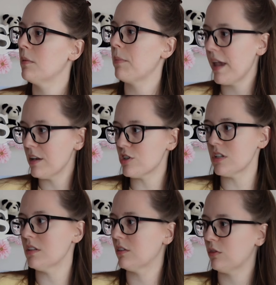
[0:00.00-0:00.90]

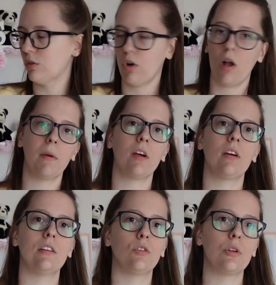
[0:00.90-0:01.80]
peaches and
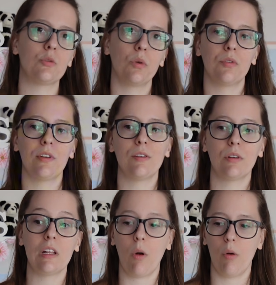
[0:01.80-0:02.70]
strawberries, which will fit
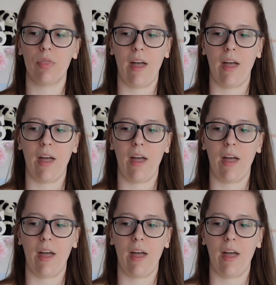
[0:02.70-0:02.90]
really well with